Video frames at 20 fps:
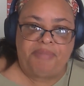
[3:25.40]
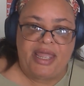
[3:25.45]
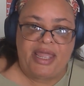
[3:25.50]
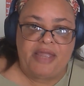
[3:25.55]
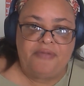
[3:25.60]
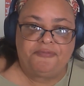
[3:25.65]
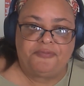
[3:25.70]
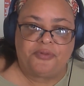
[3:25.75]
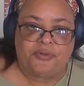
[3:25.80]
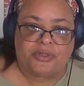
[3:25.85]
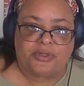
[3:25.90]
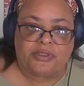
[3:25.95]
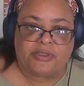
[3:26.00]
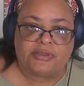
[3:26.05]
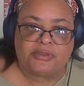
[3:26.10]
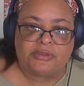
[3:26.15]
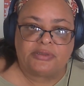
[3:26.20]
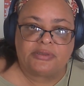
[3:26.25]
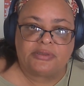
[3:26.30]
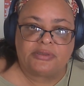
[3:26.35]
Pay for it.
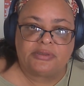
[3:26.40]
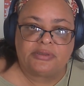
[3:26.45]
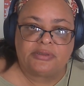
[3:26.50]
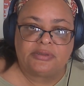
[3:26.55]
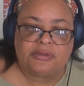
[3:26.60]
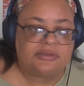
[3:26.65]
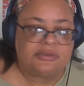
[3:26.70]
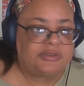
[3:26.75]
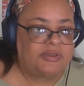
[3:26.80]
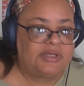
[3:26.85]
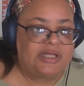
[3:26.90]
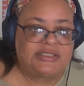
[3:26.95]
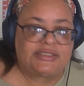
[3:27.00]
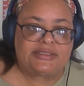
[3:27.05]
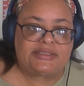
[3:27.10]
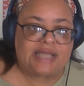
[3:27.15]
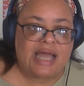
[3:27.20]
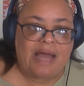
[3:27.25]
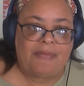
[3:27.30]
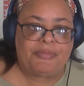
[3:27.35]
So let's
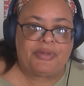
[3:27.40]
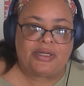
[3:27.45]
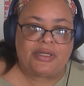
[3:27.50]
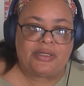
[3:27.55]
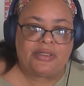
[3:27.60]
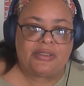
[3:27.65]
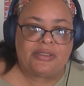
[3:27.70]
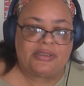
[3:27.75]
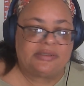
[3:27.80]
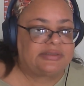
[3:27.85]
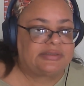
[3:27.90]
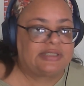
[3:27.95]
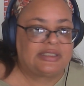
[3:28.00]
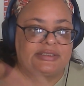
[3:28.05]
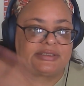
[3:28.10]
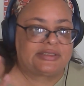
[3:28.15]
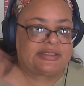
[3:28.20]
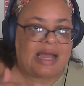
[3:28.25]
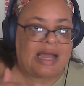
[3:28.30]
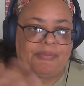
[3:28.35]
stop it.
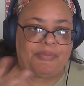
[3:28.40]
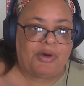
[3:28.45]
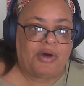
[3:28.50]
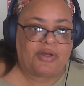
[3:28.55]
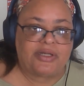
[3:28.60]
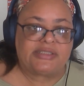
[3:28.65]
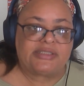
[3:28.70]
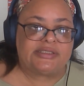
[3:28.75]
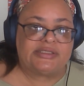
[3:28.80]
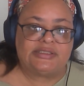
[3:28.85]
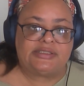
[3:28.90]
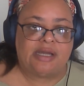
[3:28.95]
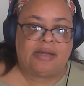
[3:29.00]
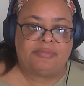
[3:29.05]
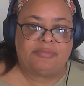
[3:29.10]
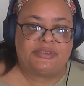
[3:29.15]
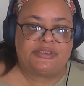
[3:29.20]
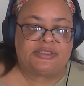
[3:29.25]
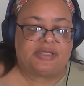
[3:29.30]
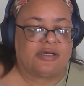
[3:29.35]
Let's stop all this
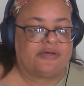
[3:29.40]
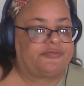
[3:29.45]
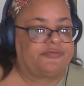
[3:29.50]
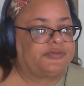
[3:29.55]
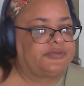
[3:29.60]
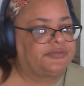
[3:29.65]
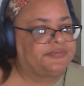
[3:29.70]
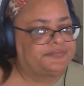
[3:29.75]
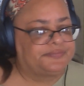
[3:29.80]
dumb stuff.